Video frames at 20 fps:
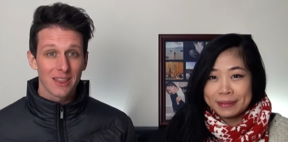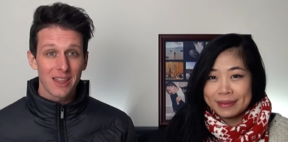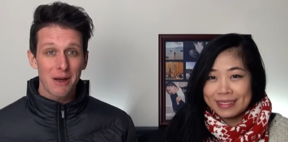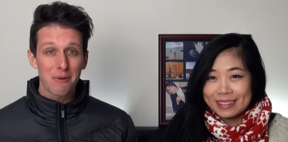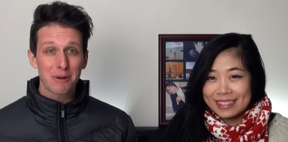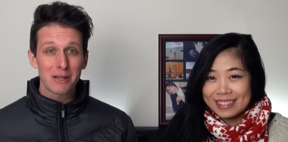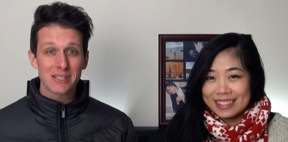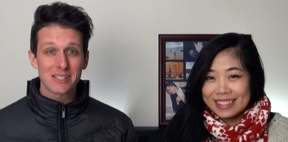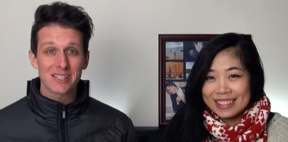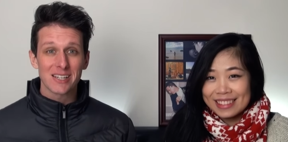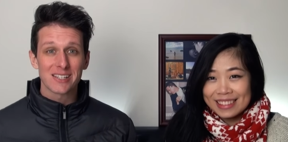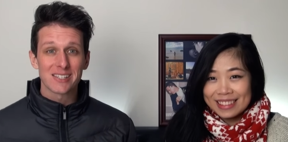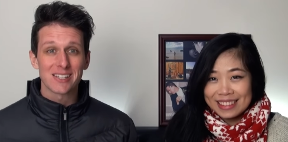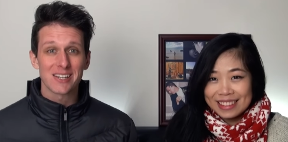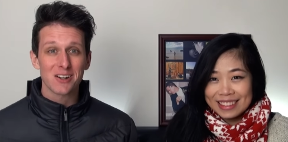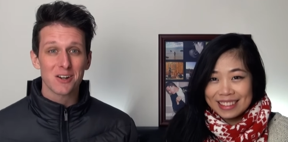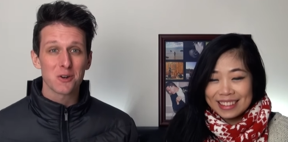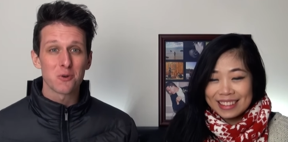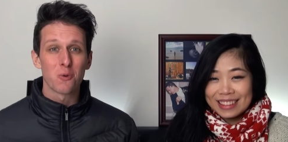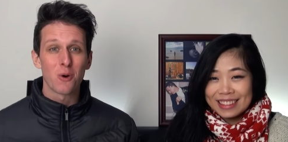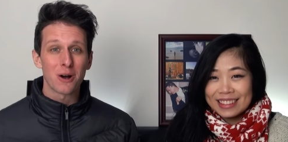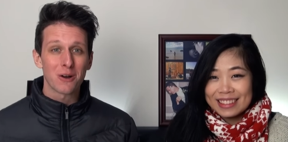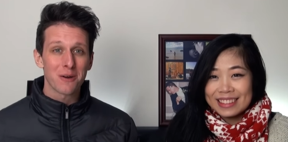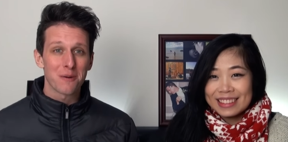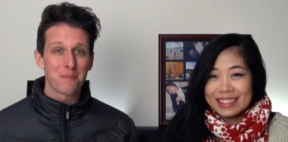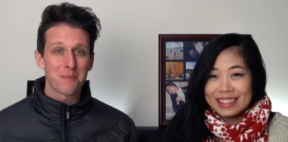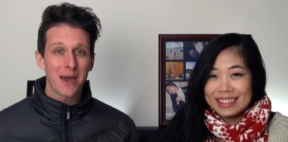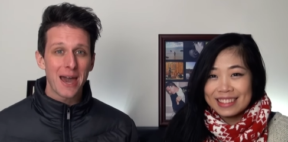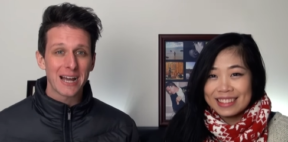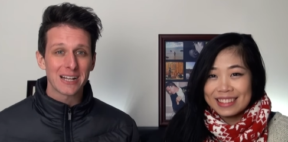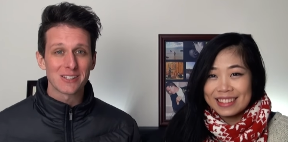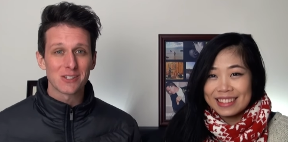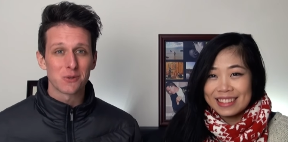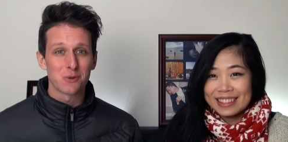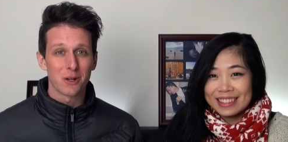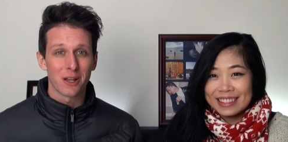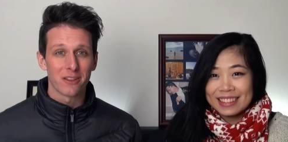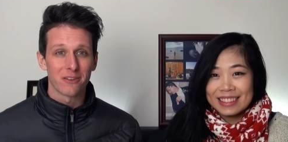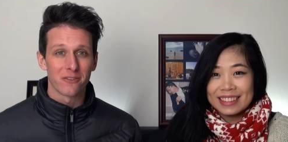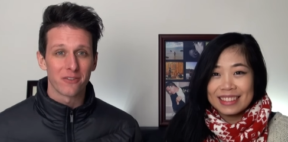Speaker 1: Laowhy86 here and welcome back
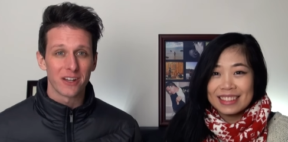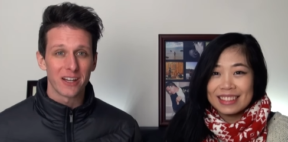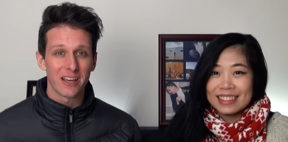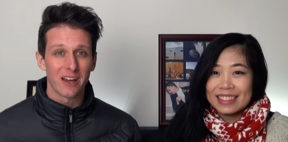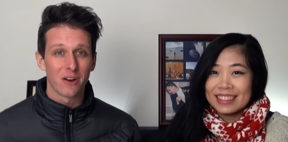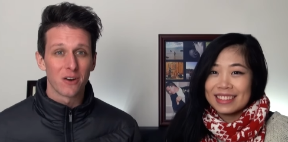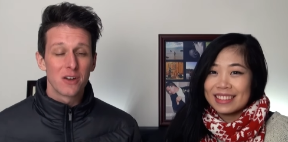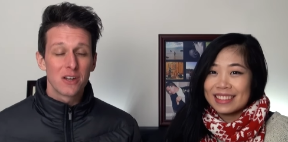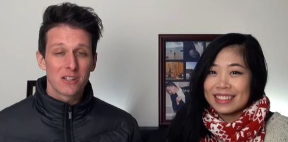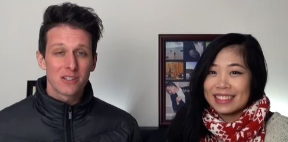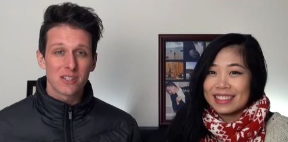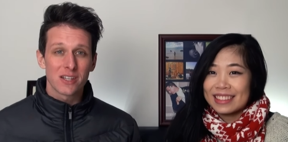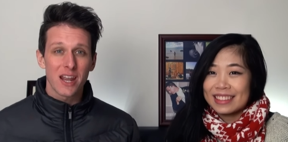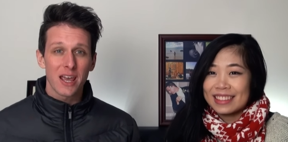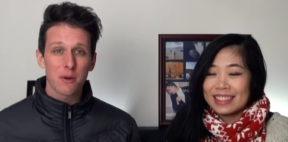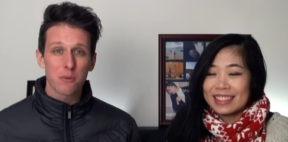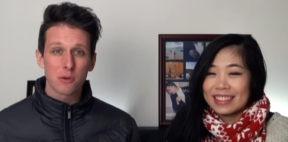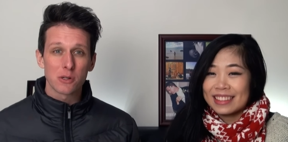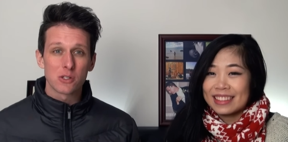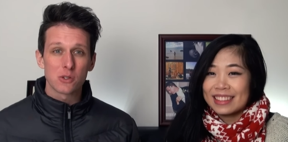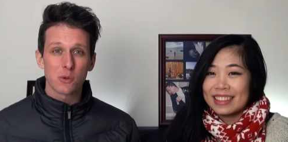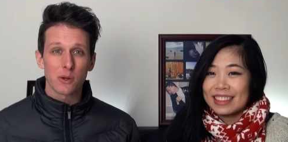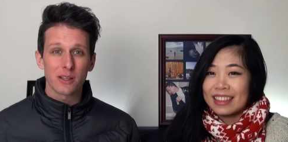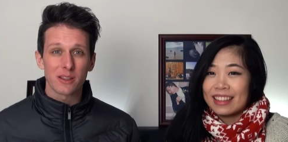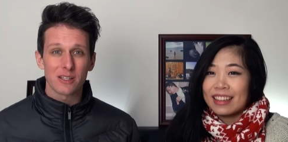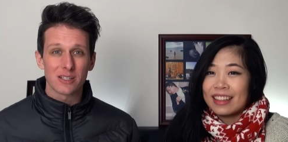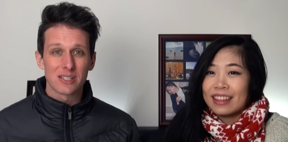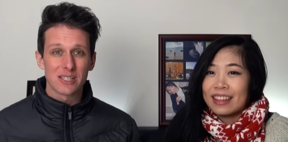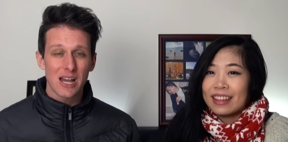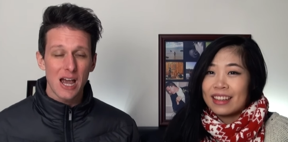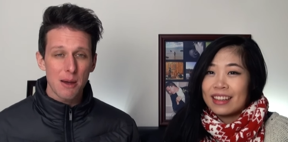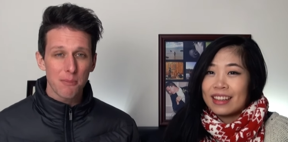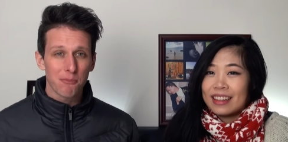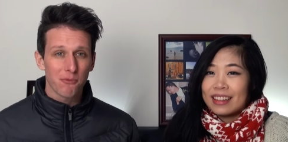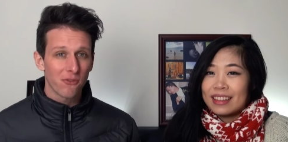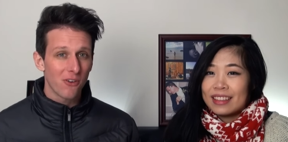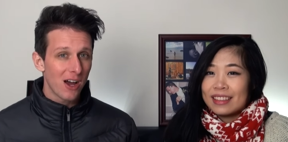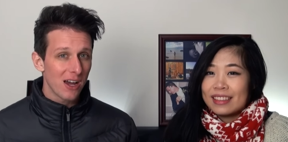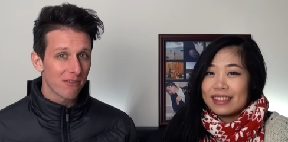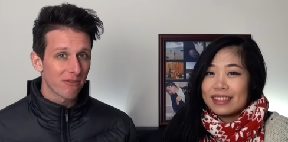to another video. Today we're doing the
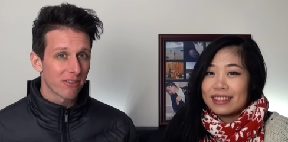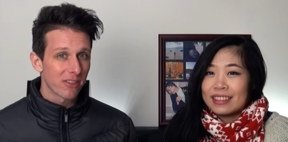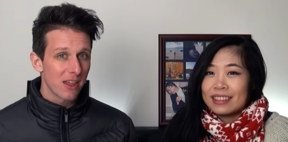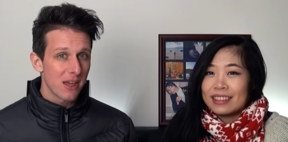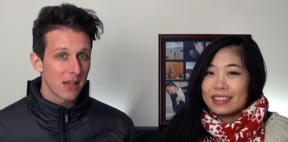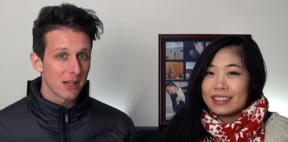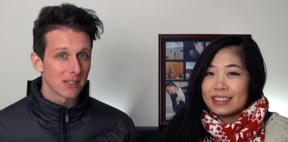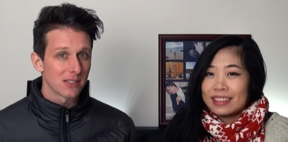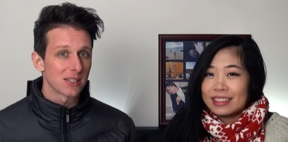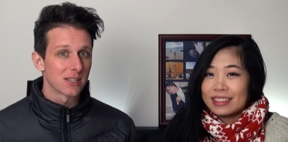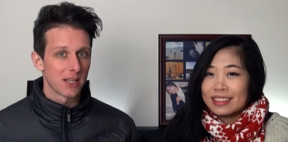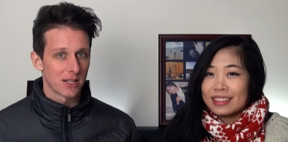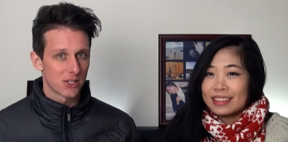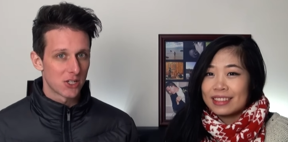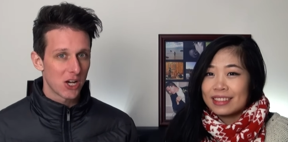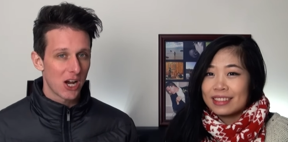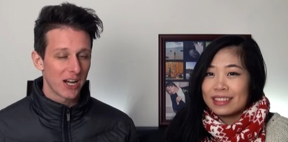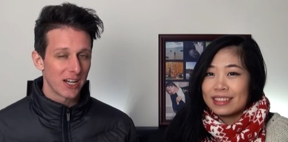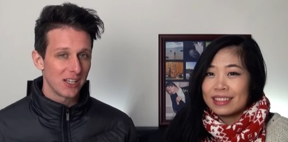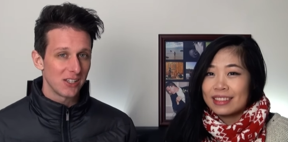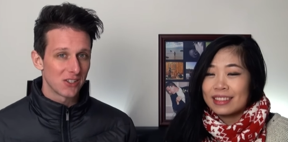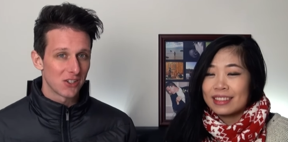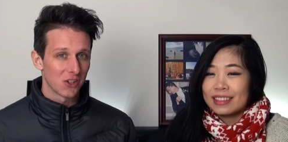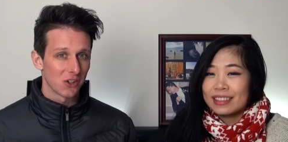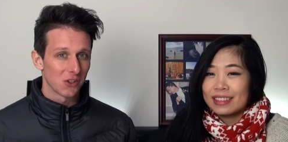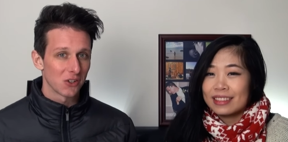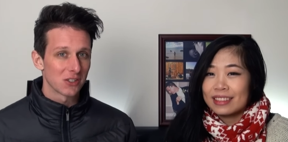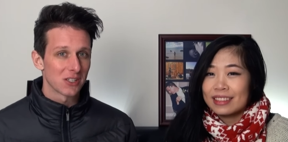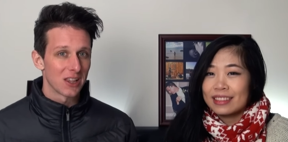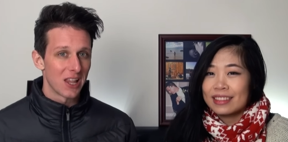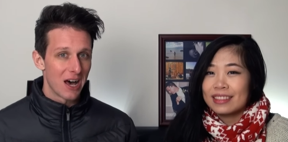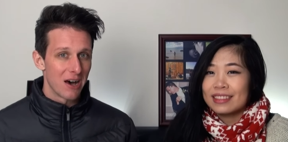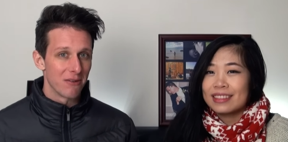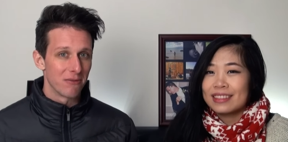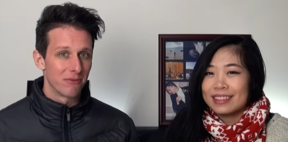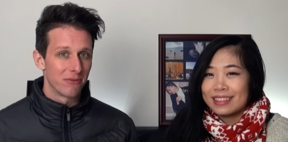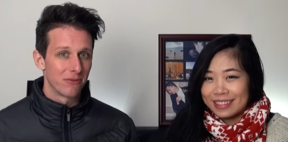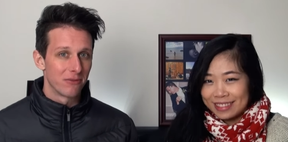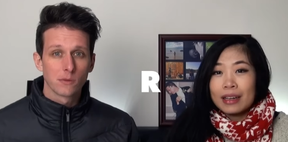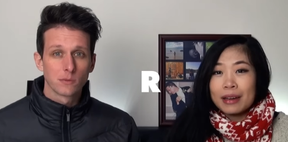top 5 things that Chinese girls
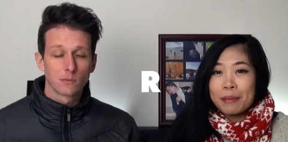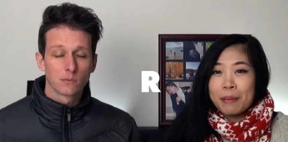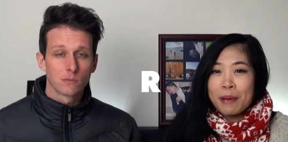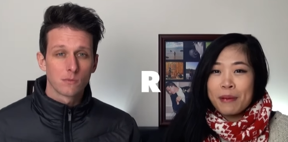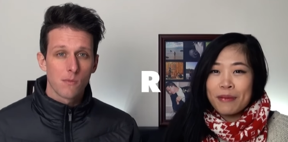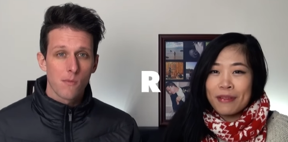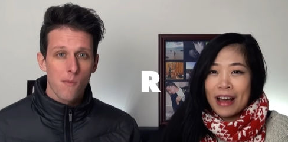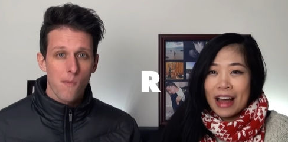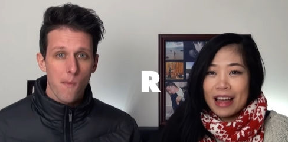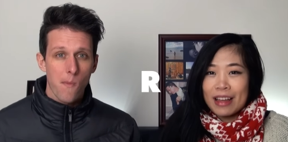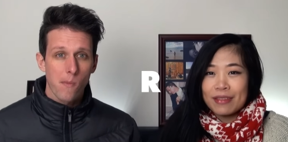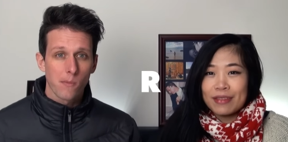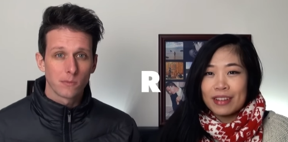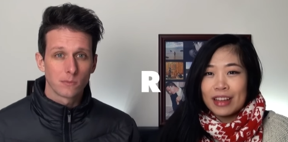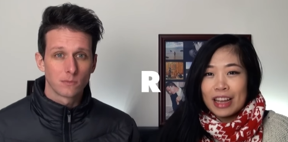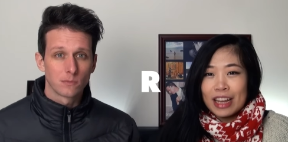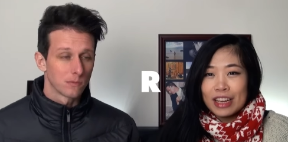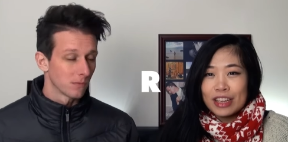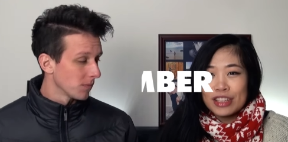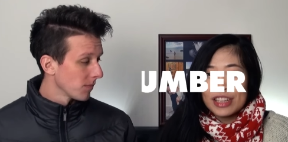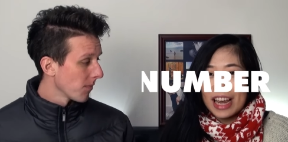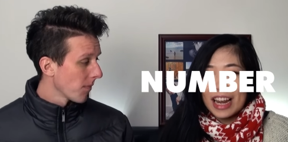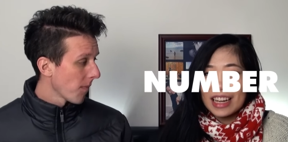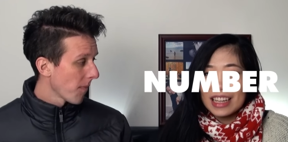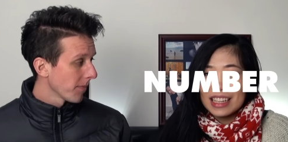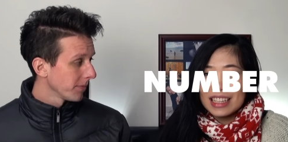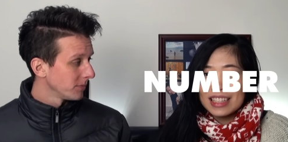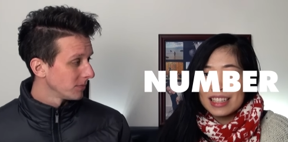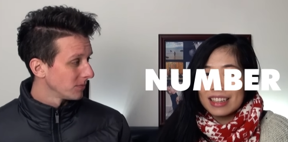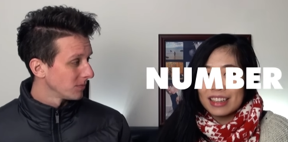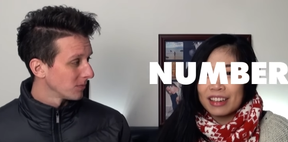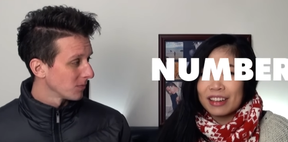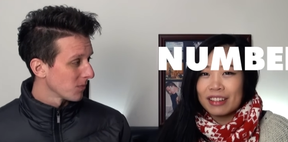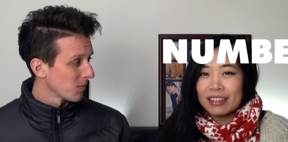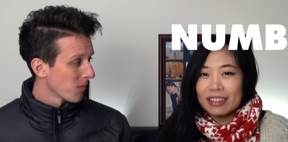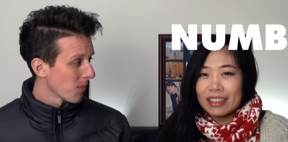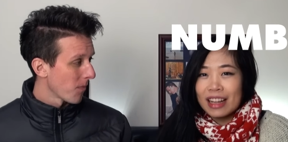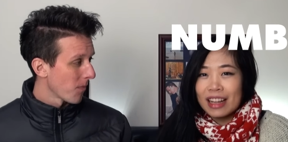love.
Speaker 2: Number 5. Chinese girl